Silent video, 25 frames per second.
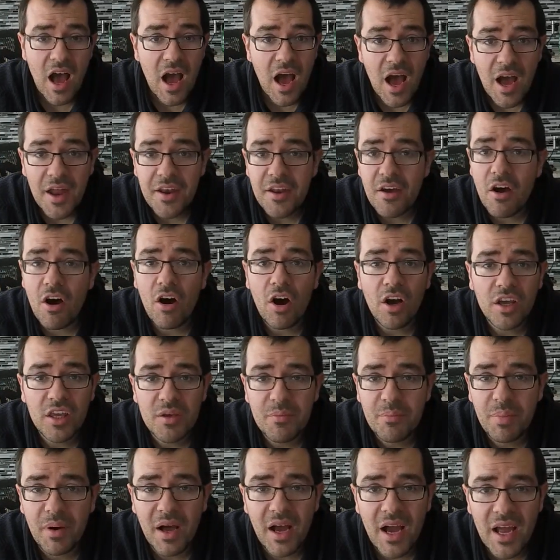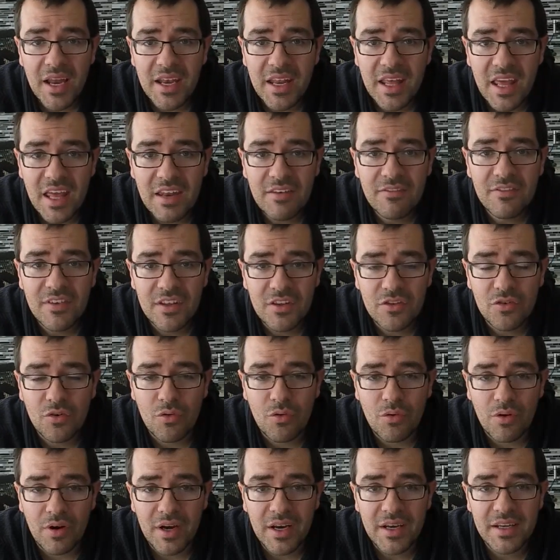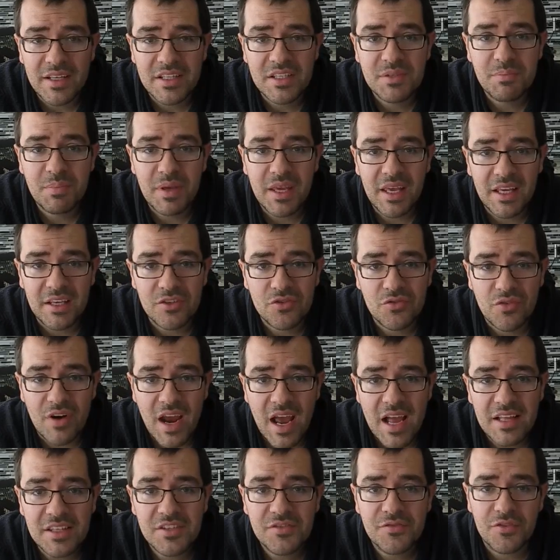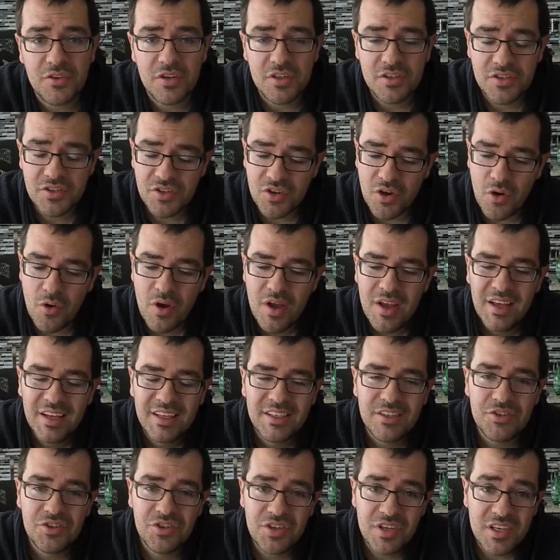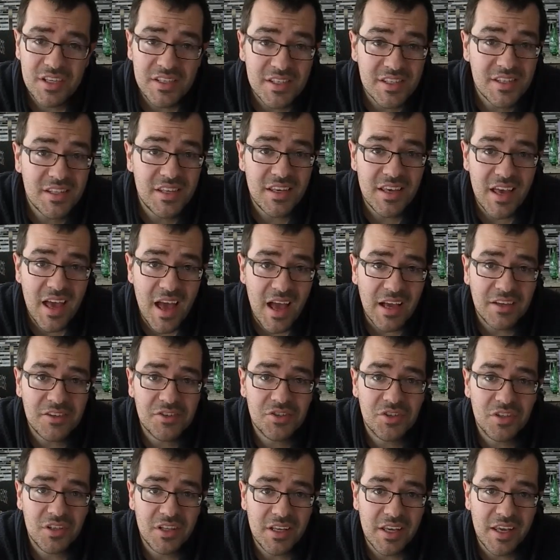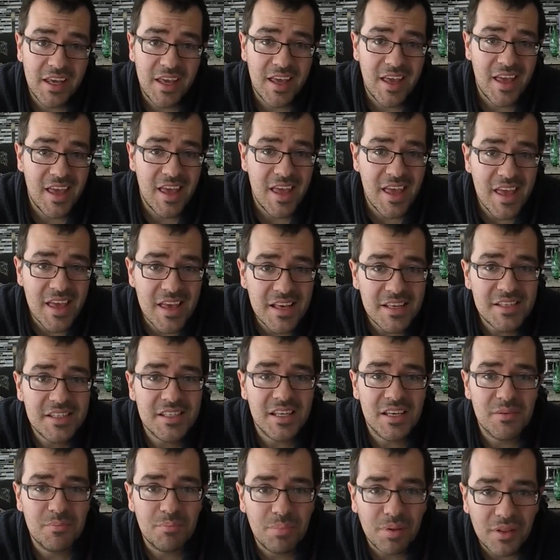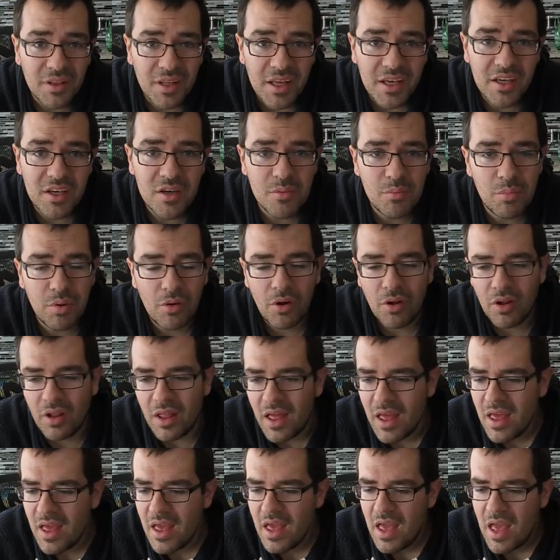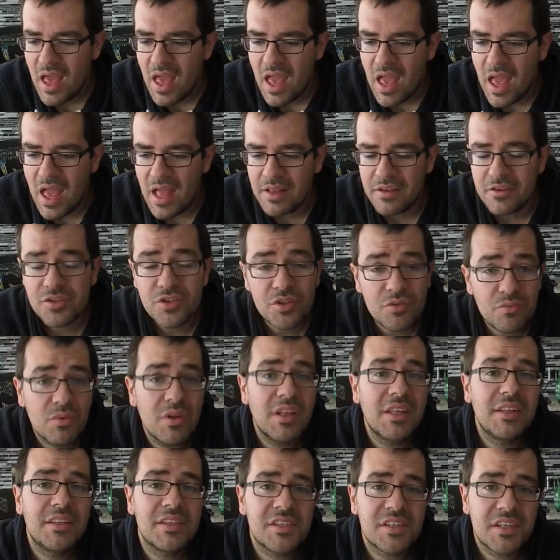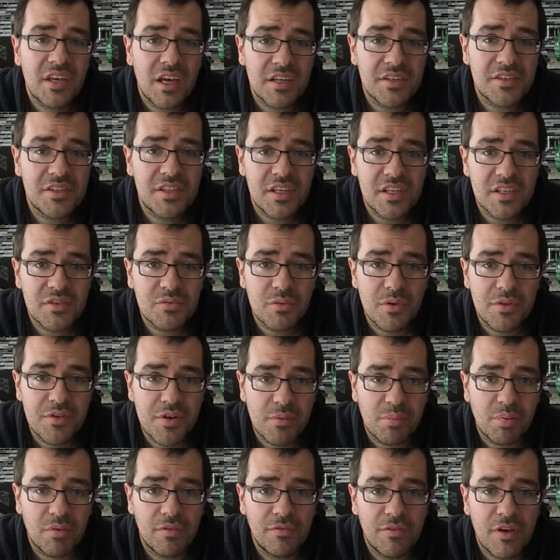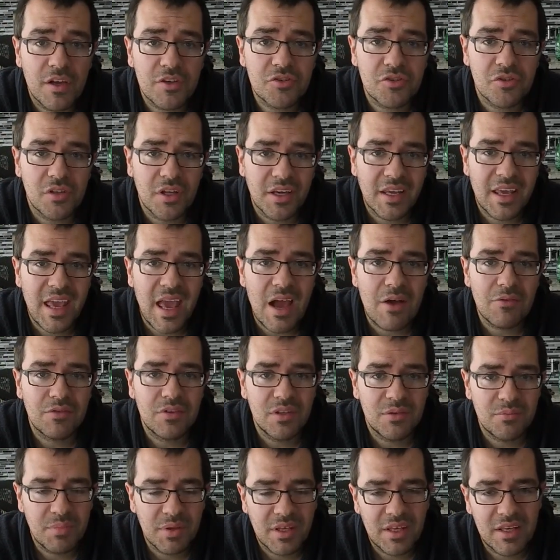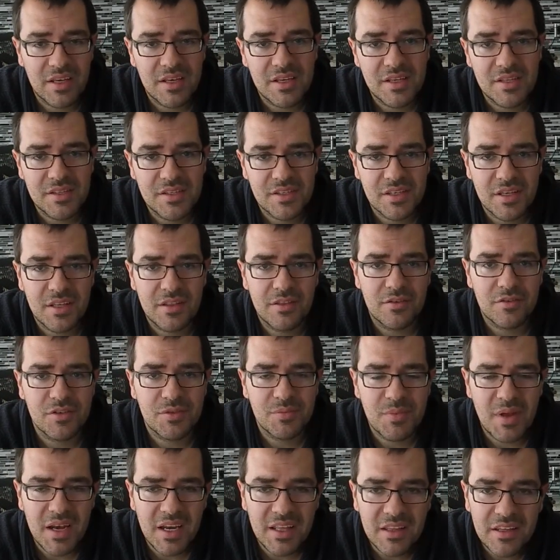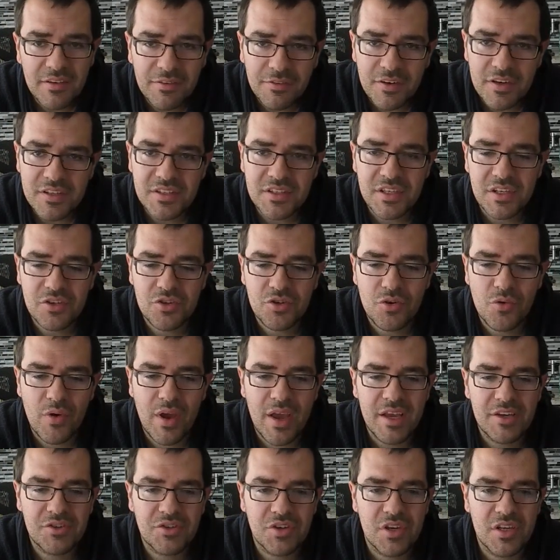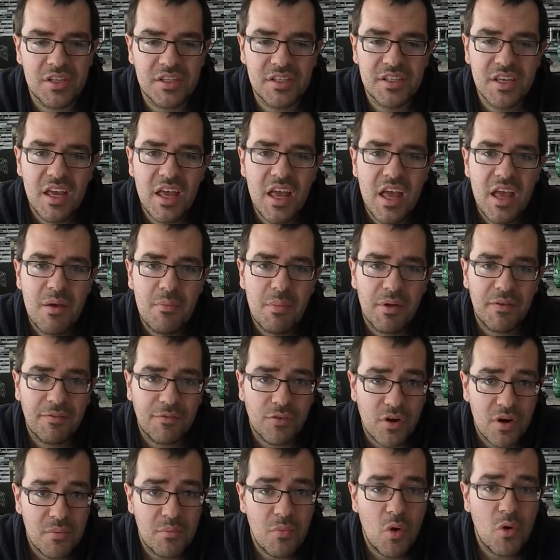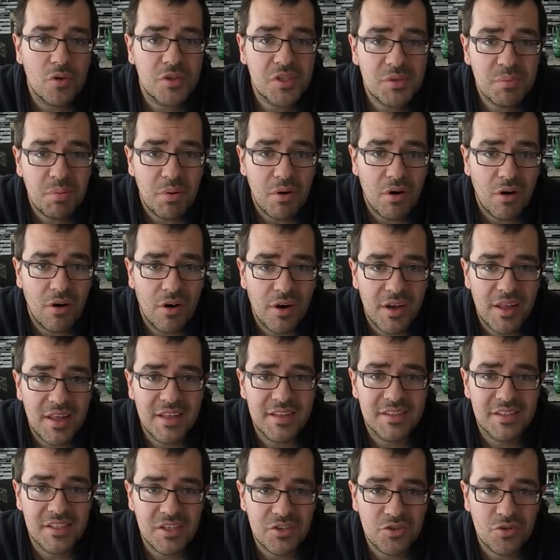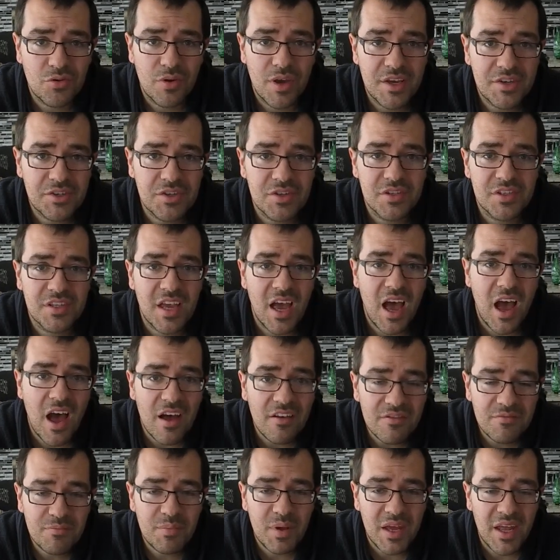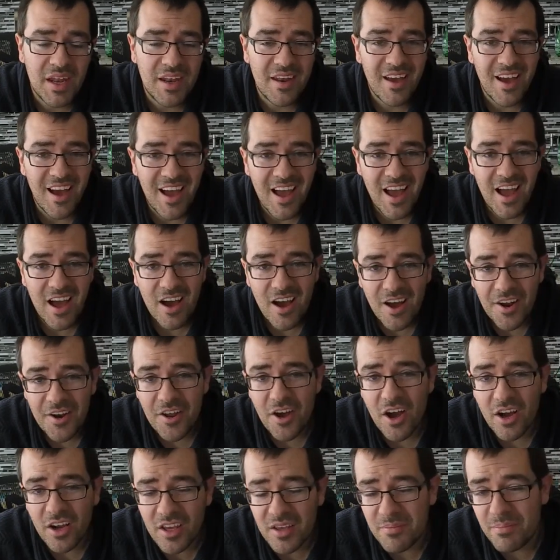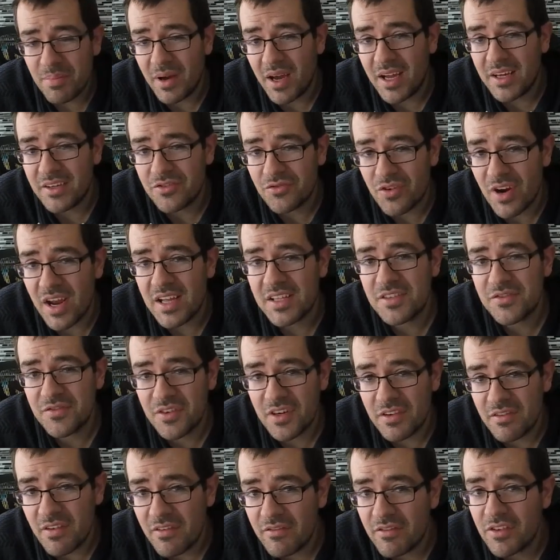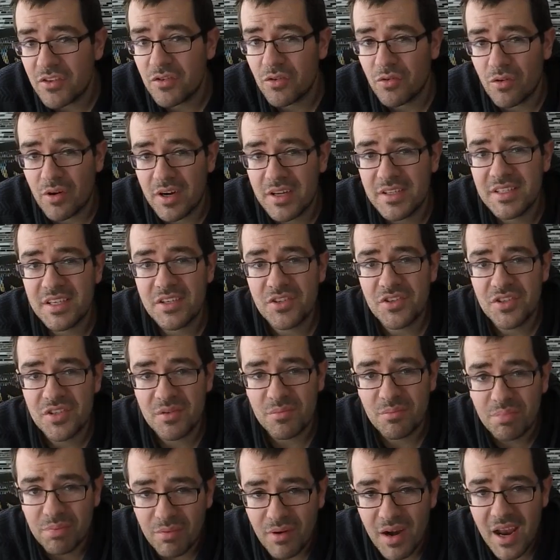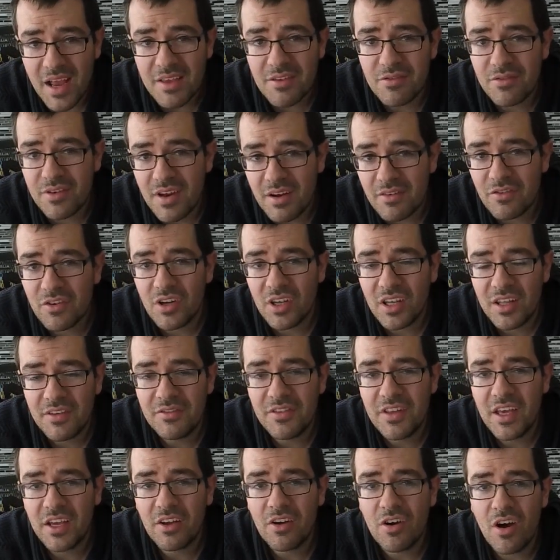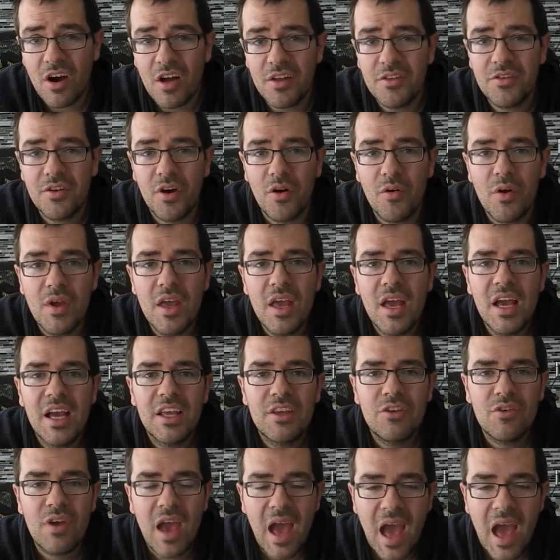unoccupied inventory that's being transferred. So GST actually is applicable, and you should really discuss this with your professional accountant, because there's many different situations, but for the most part, in situations I've been, unoccupied transfer of inventory, such as a brand new never lived in condo, you